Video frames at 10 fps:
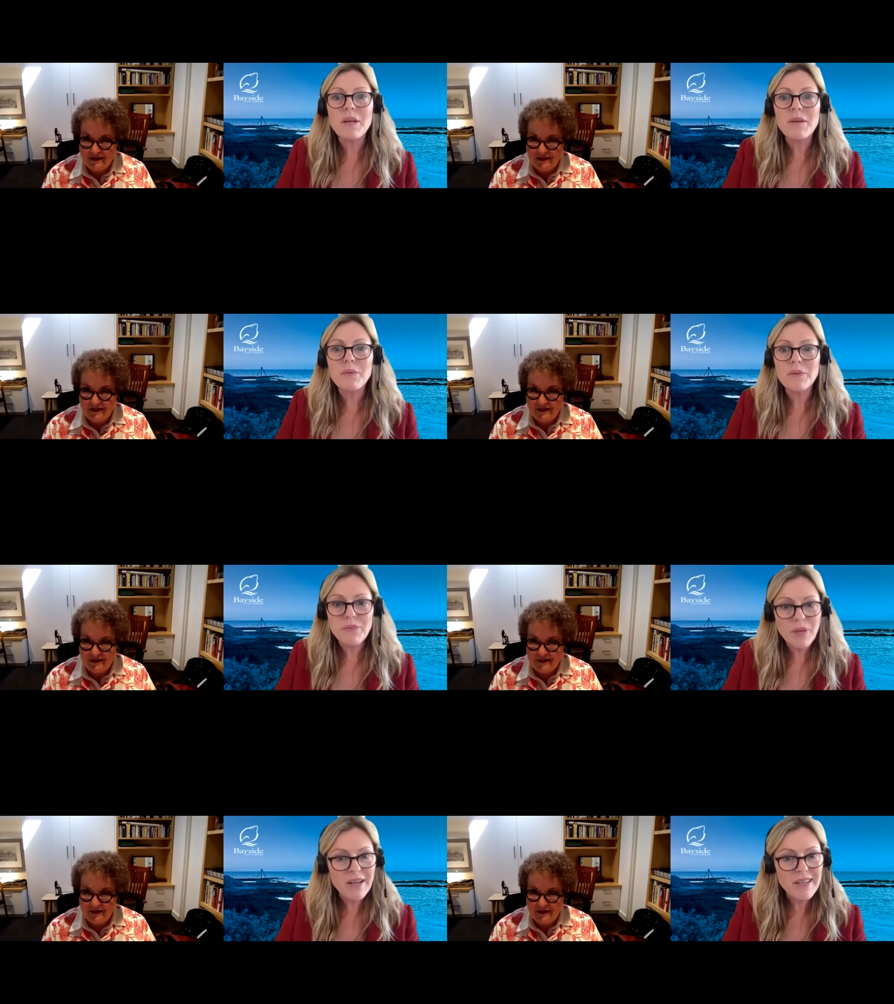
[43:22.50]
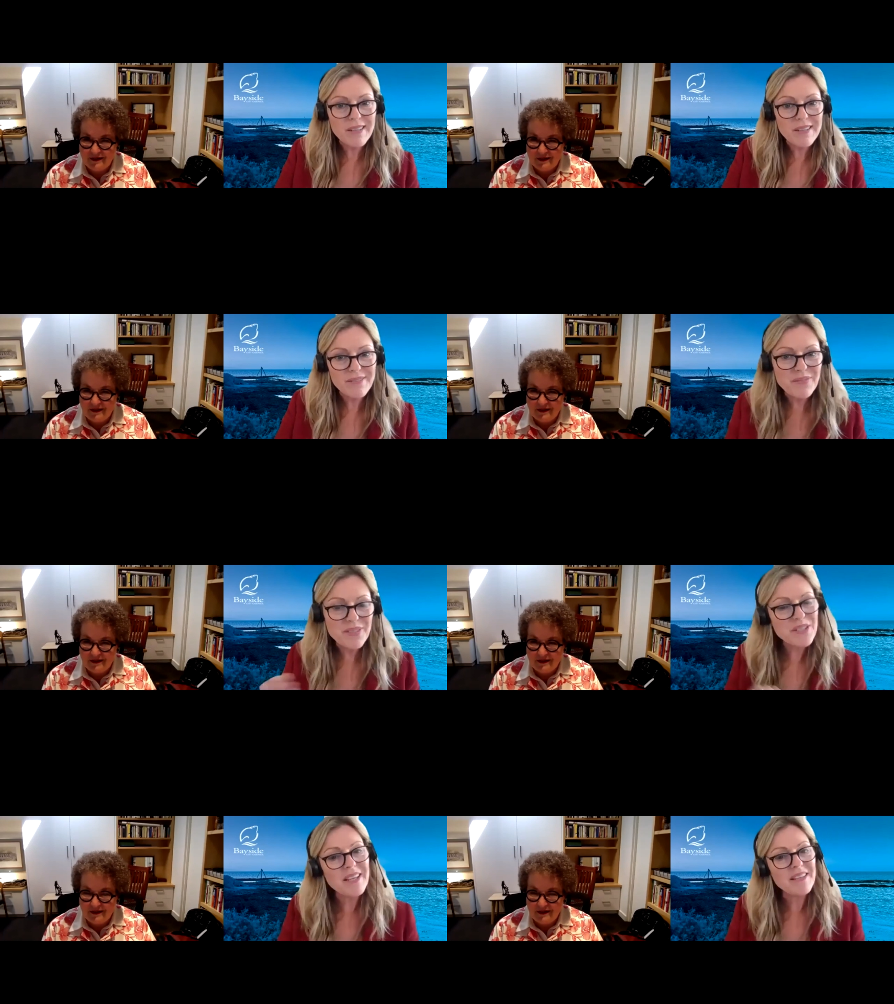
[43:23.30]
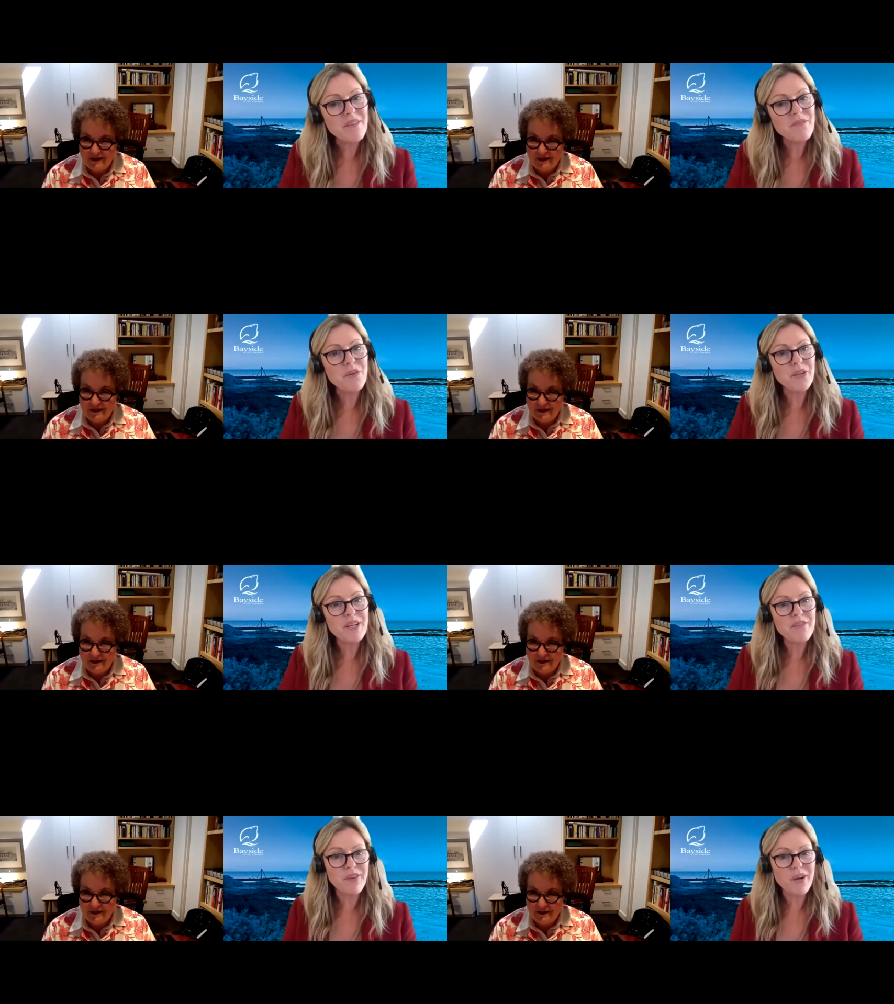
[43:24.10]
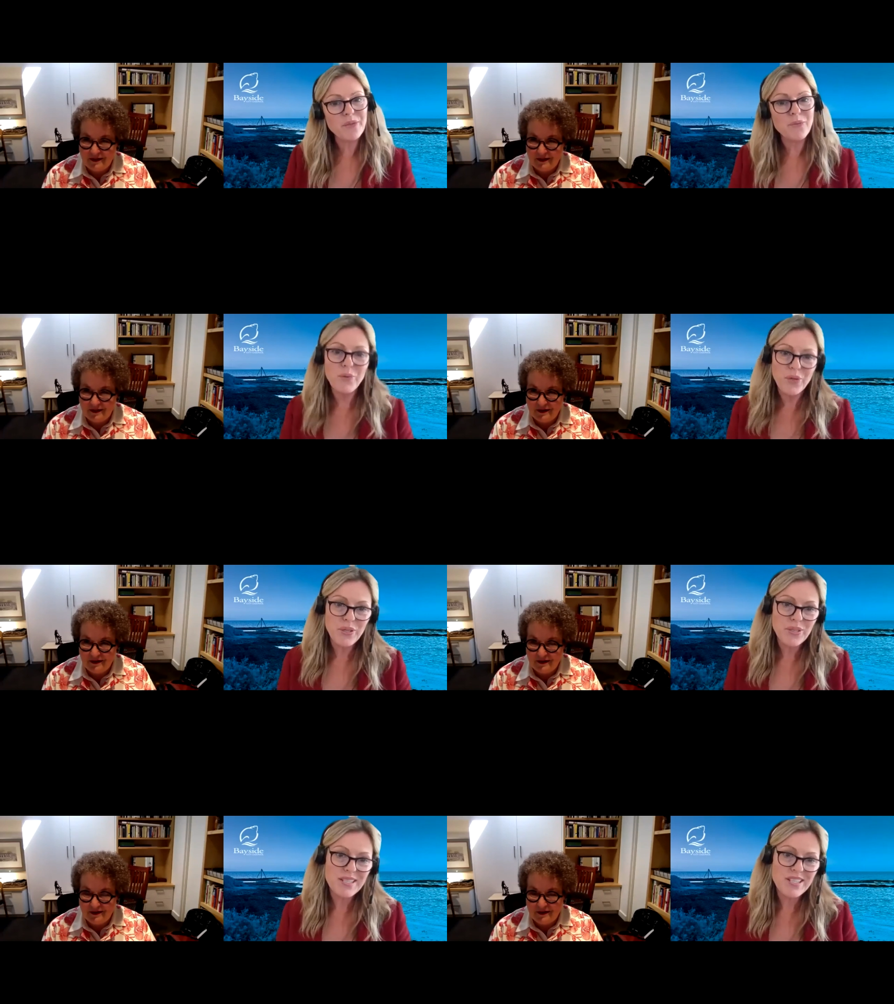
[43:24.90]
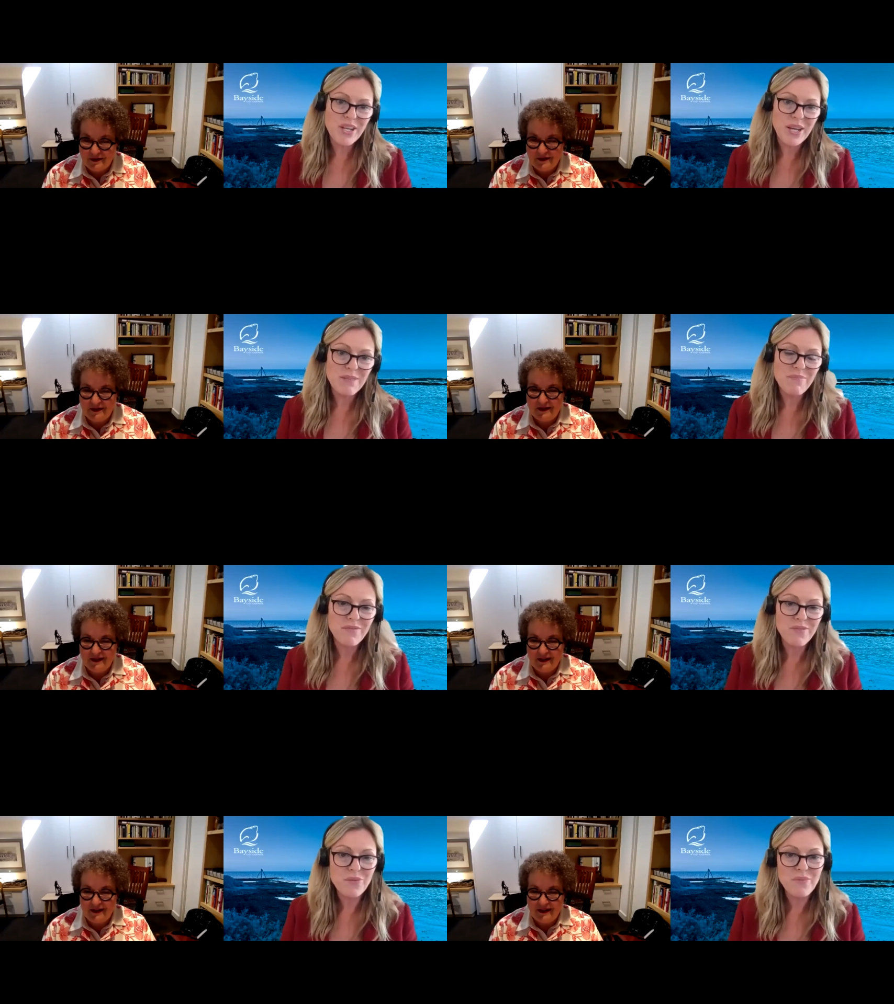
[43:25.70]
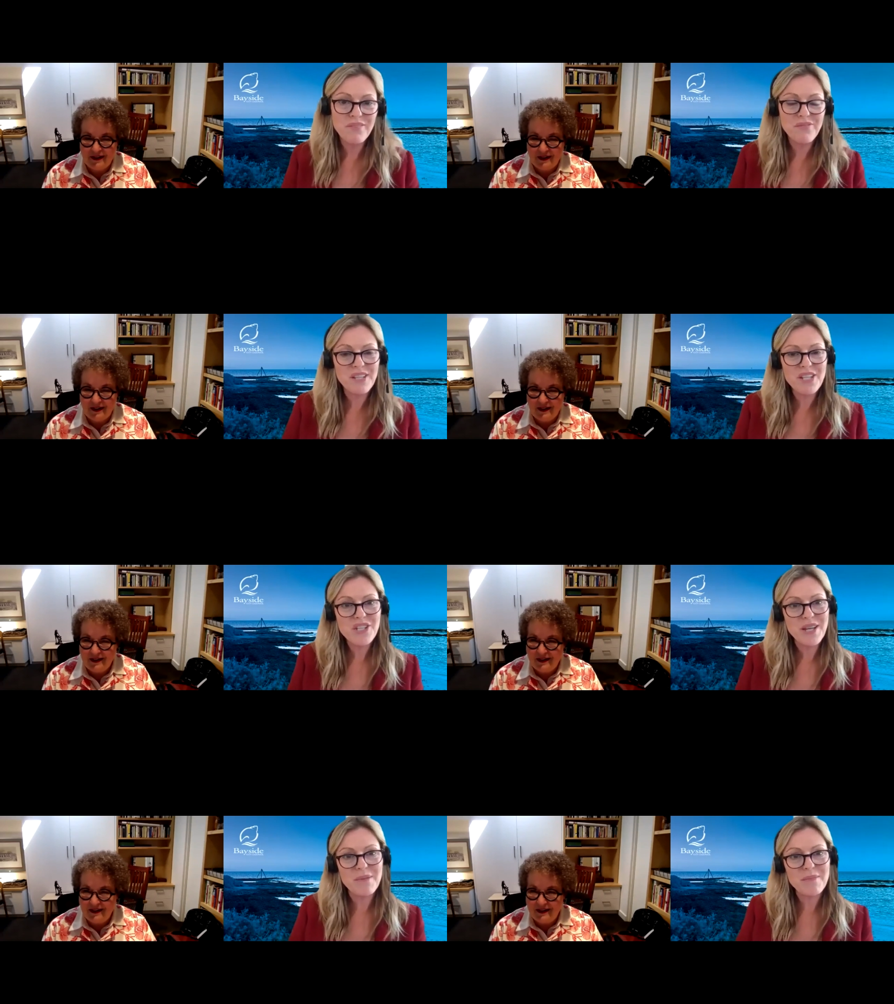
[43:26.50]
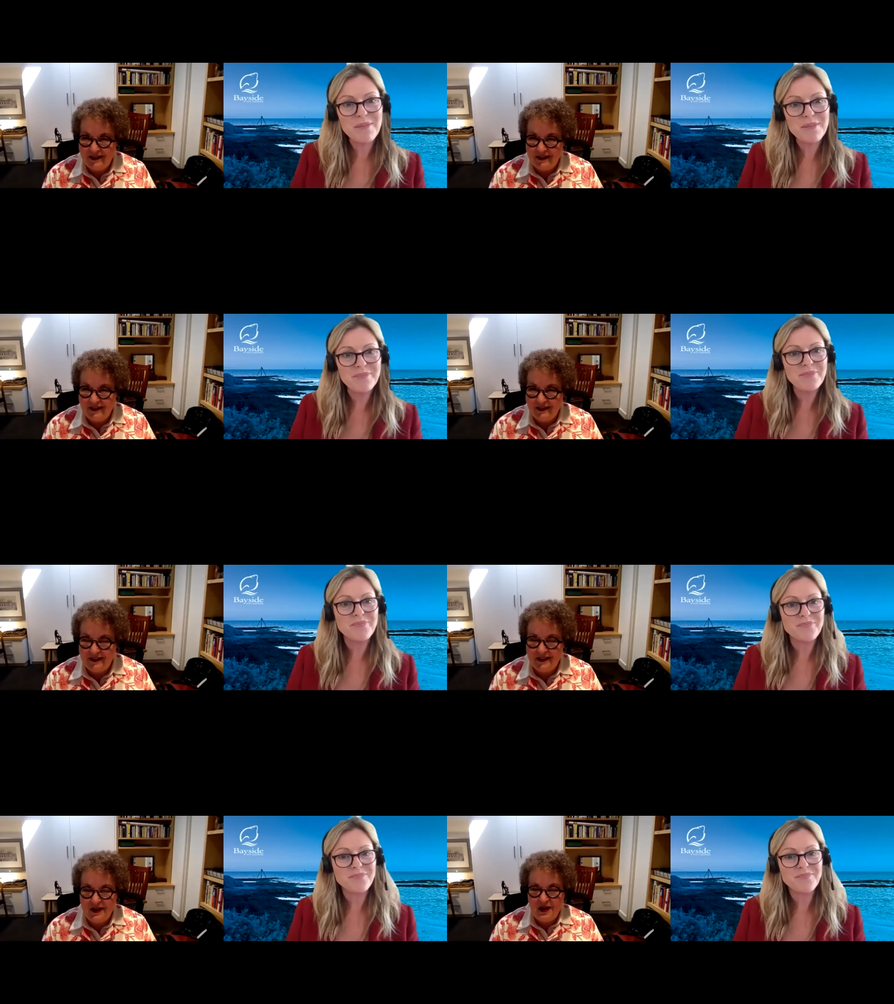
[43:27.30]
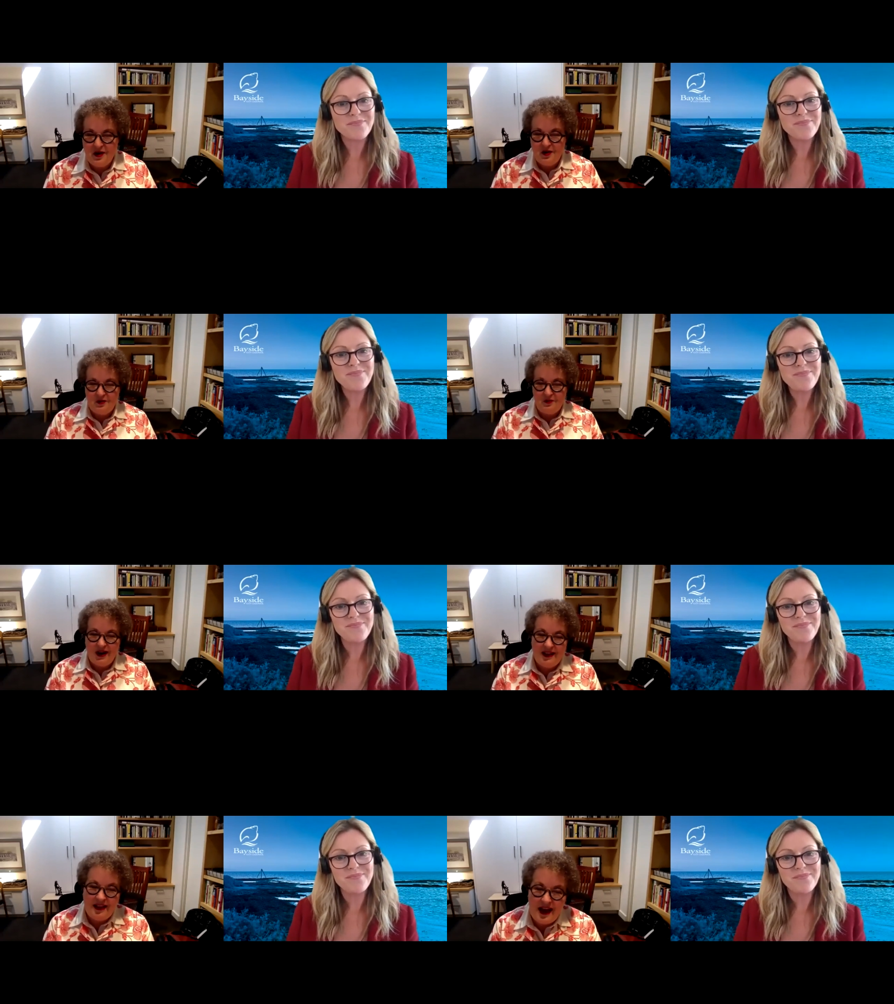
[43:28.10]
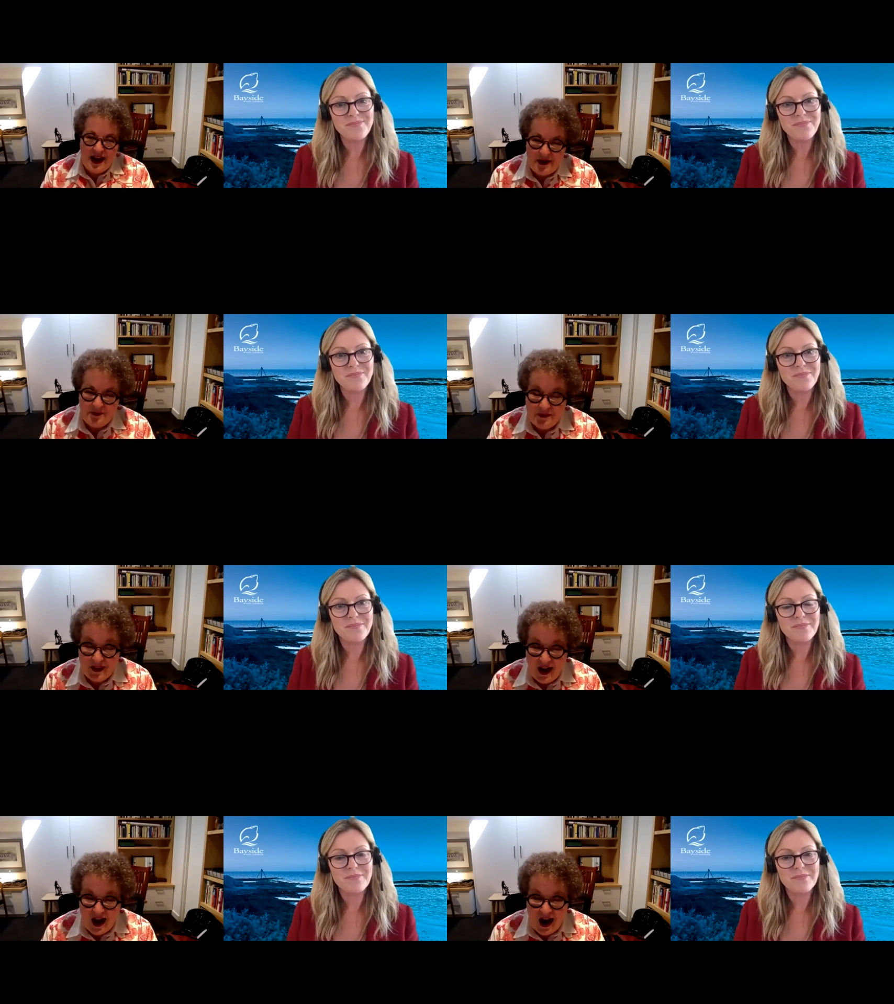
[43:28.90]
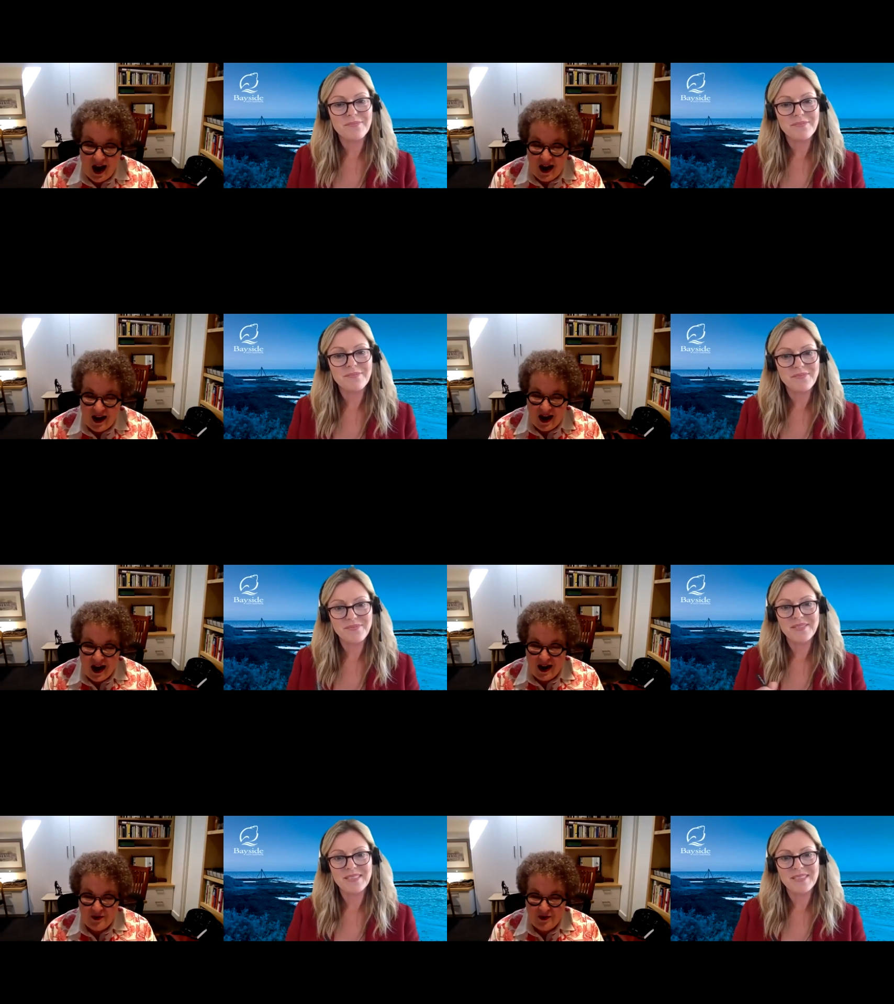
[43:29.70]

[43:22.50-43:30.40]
Speaker 1: we will, uh, uh, if you've got any final words, Jane, before we finish up.
Speaker 2: Well, um, I, I